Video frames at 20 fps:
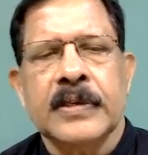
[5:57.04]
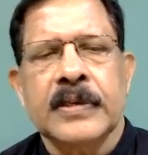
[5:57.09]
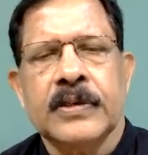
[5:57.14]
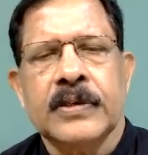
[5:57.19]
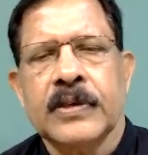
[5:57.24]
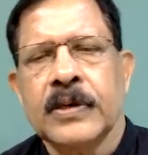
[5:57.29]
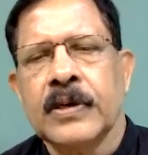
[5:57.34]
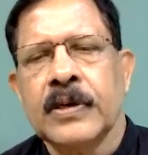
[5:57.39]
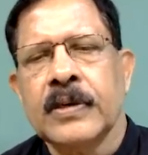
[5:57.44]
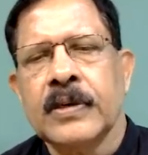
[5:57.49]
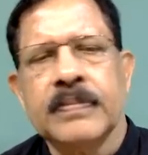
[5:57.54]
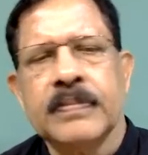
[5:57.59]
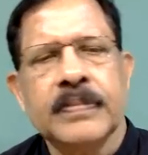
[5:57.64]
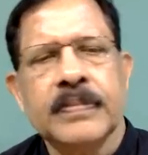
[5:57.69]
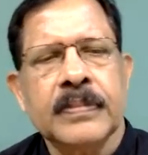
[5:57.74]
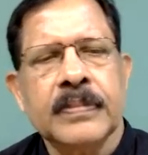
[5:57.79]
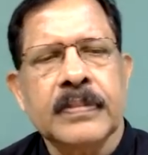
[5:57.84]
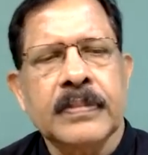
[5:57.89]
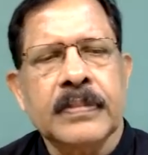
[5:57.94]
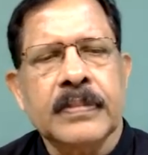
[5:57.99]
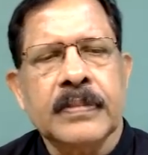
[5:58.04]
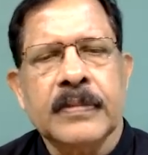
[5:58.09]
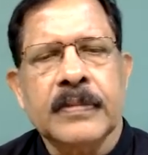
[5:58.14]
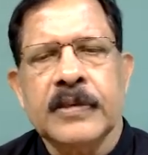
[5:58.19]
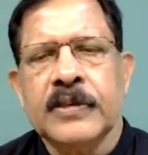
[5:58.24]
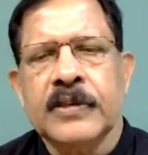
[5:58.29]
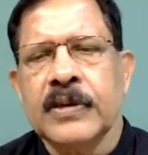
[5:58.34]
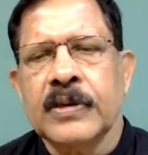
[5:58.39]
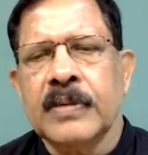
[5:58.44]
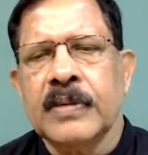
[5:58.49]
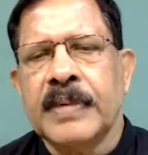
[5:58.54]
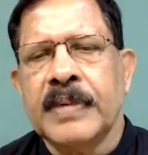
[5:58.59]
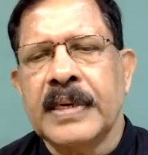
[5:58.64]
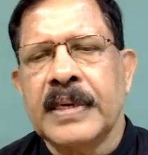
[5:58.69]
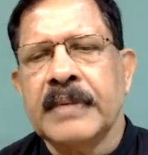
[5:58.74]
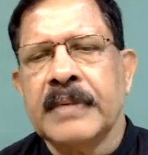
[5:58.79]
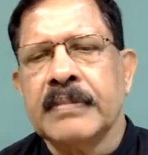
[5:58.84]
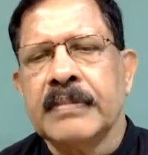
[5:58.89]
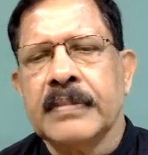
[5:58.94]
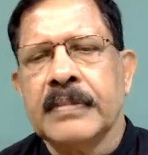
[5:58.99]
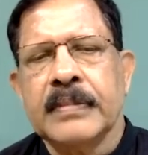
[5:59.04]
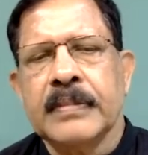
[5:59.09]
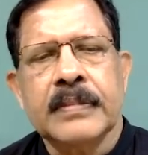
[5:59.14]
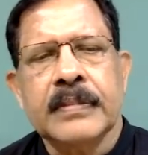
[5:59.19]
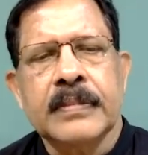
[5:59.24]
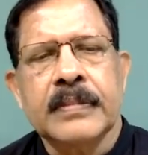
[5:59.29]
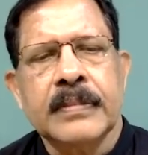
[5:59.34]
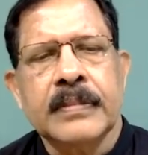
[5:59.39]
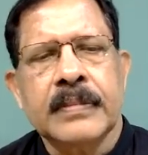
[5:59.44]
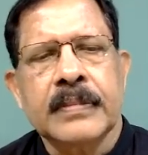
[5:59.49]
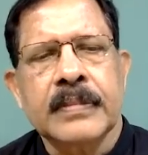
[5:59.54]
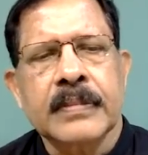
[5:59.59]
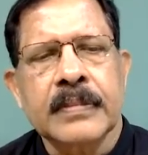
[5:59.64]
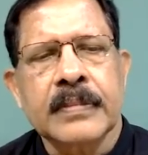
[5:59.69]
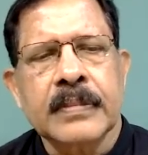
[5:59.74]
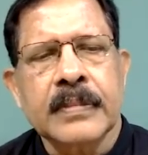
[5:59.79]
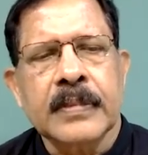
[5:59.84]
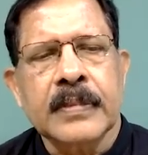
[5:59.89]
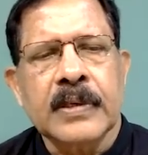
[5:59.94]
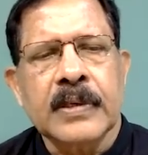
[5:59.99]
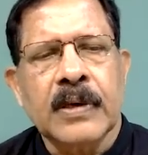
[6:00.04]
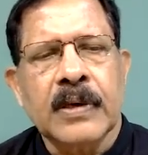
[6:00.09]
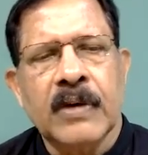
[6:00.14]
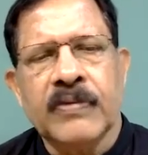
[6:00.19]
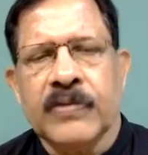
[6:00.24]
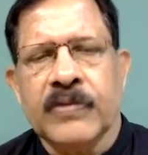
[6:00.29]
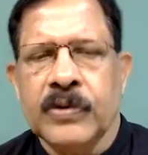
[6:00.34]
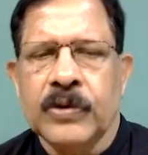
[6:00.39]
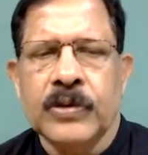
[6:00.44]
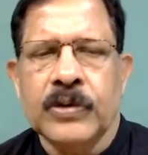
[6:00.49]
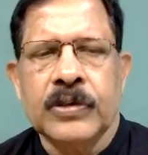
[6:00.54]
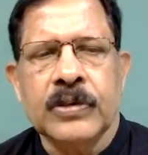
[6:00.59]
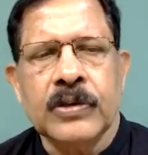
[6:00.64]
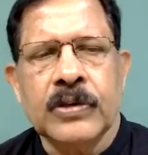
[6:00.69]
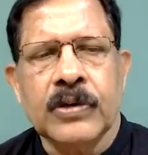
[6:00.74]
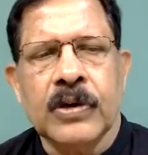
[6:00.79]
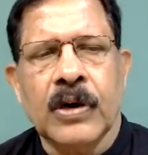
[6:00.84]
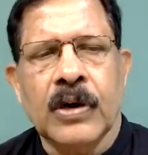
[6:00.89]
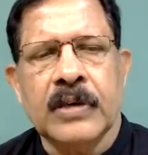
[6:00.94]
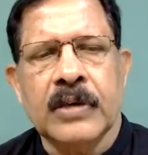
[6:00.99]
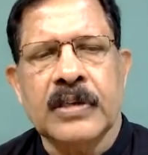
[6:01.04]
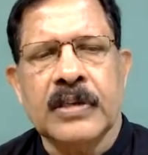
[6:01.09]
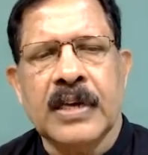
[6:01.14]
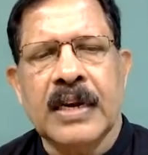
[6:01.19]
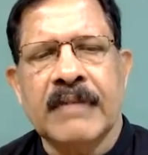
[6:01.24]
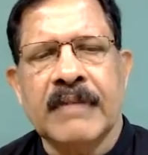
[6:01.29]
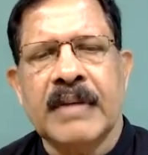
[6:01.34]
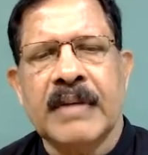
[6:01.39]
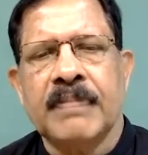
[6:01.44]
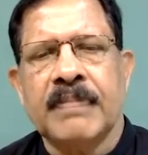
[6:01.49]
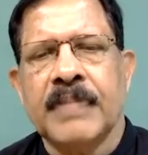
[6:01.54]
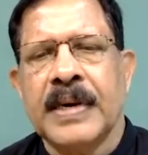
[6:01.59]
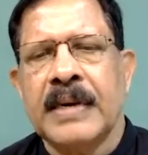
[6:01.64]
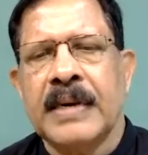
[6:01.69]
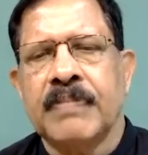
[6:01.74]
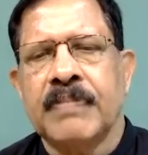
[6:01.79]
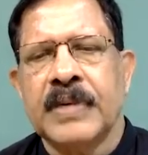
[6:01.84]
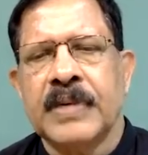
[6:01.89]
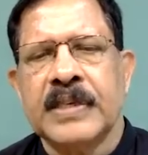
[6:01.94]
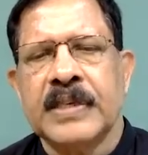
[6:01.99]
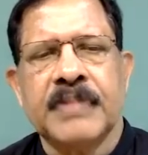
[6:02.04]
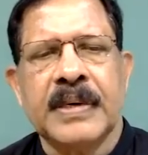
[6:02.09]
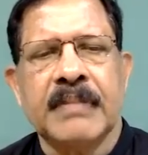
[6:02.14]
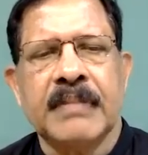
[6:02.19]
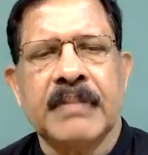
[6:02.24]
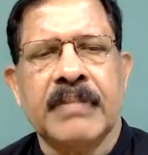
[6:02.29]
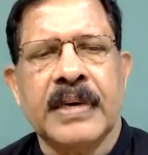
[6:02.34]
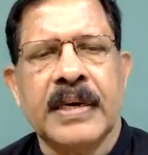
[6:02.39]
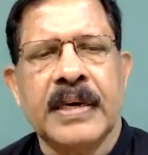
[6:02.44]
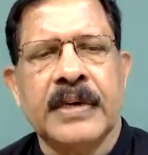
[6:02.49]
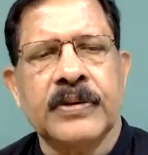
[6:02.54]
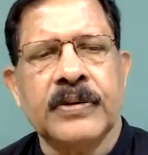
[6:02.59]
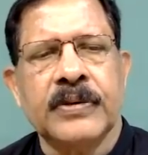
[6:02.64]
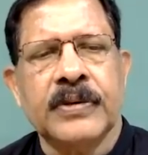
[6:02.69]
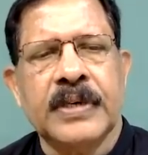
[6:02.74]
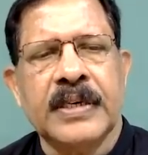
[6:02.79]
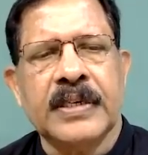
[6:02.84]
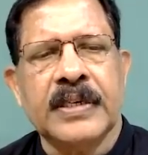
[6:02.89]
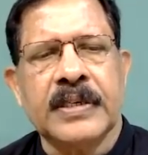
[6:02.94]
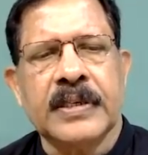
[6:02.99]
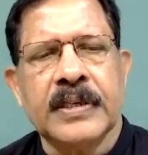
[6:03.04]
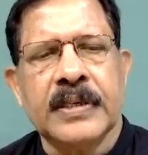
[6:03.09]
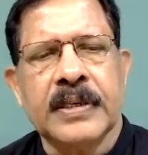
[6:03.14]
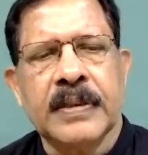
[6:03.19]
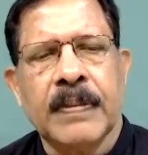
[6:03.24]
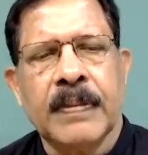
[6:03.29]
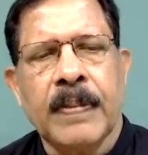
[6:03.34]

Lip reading: So this will be, of course, cos 11 pi plus pi by 2 is